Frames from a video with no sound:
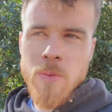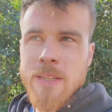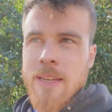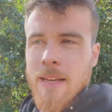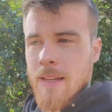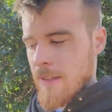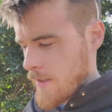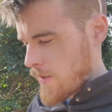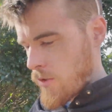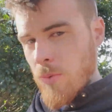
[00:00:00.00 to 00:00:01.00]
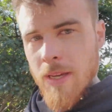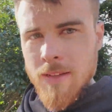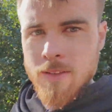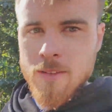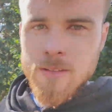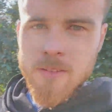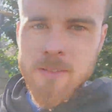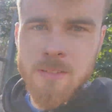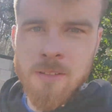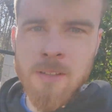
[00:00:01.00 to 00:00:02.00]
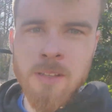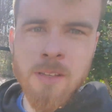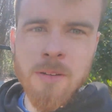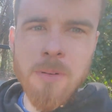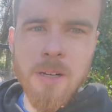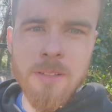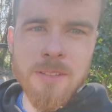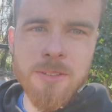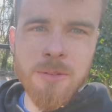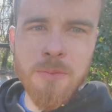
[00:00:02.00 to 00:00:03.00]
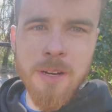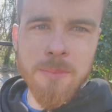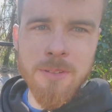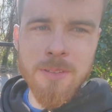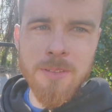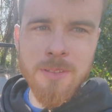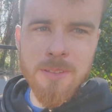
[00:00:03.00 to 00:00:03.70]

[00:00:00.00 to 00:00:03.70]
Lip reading: we got two gates. Well, two frames.